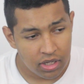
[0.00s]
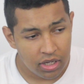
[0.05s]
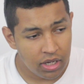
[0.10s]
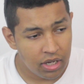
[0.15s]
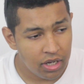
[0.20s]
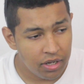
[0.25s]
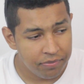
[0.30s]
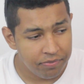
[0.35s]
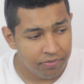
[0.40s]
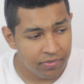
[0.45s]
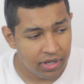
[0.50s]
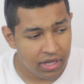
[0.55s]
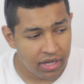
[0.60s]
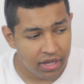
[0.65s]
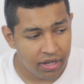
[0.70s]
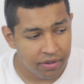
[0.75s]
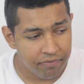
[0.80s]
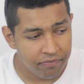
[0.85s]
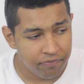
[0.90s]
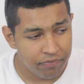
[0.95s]

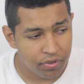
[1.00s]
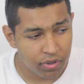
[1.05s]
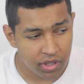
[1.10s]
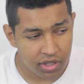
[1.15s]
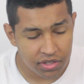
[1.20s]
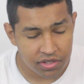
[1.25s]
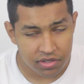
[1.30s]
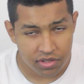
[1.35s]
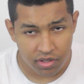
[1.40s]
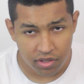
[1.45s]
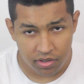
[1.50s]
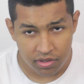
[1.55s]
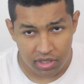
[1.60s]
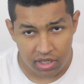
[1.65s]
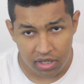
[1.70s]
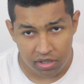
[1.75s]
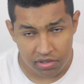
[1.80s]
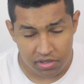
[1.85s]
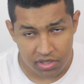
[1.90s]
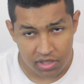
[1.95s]
I'm pretty certain
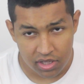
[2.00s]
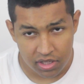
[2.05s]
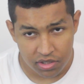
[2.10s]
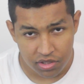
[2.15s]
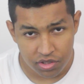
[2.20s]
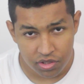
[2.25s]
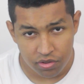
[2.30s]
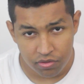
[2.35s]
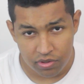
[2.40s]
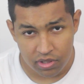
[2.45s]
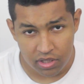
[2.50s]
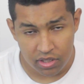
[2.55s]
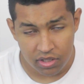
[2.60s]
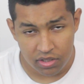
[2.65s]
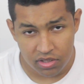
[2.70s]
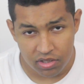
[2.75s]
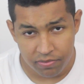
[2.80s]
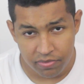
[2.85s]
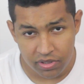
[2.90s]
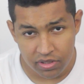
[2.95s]
that it's an issue that
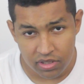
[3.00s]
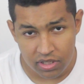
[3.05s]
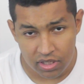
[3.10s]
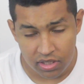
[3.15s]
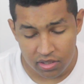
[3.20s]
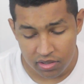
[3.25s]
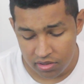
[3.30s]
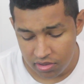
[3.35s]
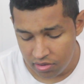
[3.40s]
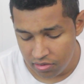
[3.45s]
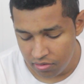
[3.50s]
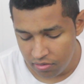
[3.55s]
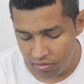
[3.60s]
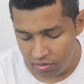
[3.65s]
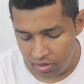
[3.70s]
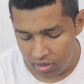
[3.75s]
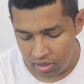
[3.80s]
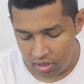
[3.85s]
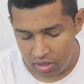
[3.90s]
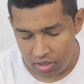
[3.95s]
needs to be tended
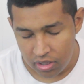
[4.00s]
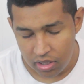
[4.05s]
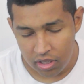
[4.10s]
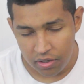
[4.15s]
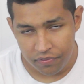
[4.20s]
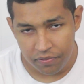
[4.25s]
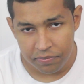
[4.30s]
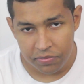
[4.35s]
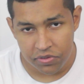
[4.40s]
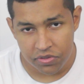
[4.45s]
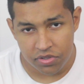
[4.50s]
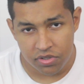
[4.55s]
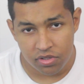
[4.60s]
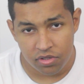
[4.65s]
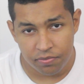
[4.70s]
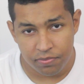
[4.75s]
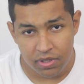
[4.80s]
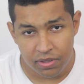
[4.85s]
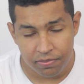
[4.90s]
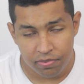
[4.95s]
to. For most of
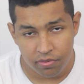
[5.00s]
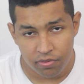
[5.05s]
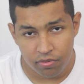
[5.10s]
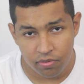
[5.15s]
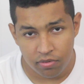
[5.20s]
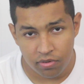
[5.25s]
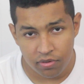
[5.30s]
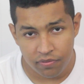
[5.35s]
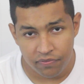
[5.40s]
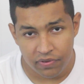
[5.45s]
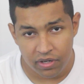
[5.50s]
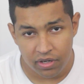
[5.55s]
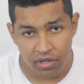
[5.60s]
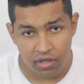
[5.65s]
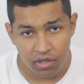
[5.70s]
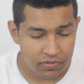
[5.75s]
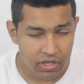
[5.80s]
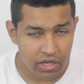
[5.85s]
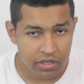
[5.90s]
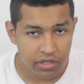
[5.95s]
you people who are
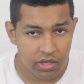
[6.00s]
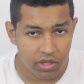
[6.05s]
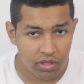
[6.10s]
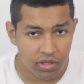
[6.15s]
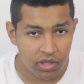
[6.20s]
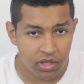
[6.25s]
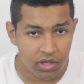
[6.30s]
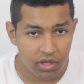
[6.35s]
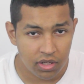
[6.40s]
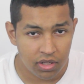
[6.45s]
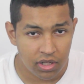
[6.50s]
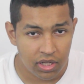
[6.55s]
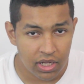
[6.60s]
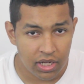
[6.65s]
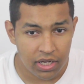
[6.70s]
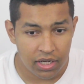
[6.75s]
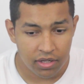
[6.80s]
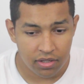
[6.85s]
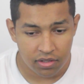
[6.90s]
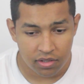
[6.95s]
very technically
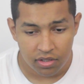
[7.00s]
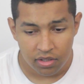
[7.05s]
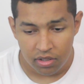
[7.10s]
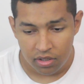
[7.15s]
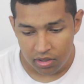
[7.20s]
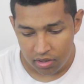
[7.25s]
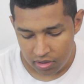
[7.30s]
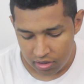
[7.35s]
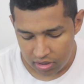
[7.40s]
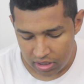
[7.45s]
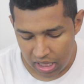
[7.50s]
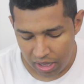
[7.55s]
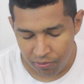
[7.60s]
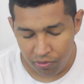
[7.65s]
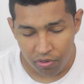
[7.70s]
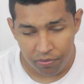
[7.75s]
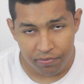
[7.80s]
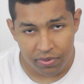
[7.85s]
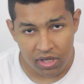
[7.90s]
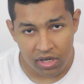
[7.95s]
inclined, that
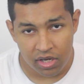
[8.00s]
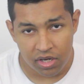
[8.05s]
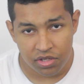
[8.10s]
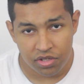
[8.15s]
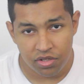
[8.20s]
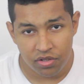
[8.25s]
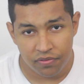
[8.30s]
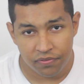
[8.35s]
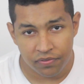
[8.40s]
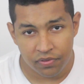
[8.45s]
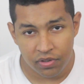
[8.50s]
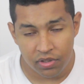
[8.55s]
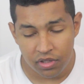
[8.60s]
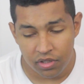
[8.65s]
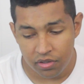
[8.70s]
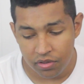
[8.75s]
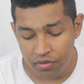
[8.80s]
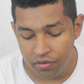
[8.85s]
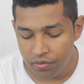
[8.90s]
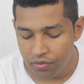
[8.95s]
won't be an issue for
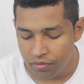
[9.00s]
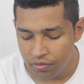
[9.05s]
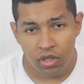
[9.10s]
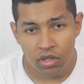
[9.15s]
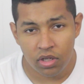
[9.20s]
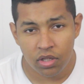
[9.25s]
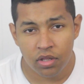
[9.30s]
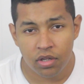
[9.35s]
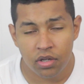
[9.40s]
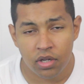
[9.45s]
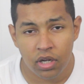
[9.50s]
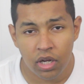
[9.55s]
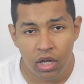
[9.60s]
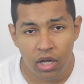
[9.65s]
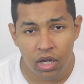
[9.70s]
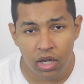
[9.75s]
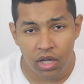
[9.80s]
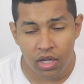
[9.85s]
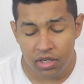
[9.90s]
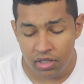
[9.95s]
you. Another
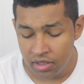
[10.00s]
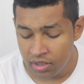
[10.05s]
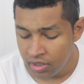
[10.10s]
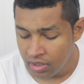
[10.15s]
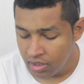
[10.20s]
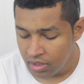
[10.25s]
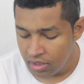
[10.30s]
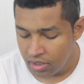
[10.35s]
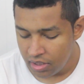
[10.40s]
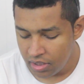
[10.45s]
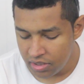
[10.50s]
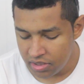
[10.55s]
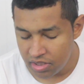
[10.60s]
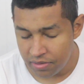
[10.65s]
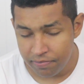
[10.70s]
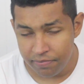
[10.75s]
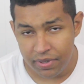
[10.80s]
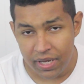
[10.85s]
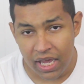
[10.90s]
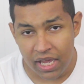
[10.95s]
con is
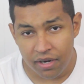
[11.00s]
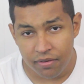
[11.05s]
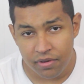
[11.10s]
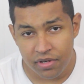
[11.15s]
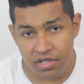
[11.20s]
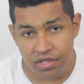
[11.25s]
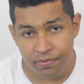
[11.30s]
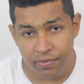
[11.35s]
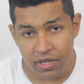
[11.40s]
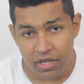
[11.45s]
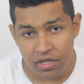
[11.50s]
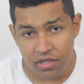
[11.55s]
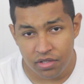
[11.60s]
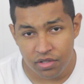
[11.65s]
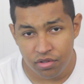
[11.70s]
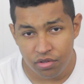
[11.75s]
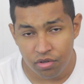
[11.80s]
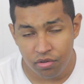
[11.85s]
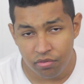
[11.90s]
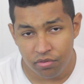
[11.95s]
the battery
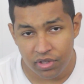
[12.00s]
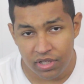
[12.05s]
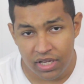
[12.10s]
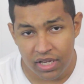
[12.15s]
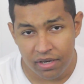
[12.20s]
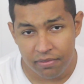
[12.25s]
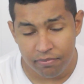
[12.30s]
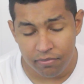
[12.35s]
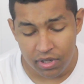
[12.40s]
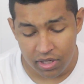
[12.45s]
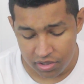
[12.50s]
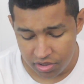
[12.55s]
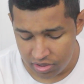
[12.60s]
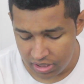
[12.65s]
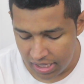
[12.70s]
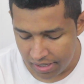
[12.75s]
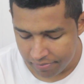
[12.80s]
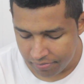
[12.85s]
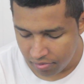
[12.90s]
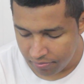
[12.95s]
space. You don't get much
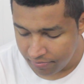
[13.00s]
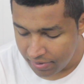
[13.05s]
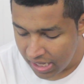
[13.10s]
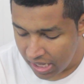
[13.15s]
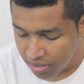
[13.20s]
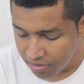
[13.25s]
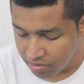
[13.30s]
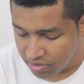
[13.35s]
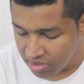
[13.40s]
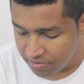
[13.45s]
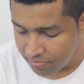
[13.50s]
ample battery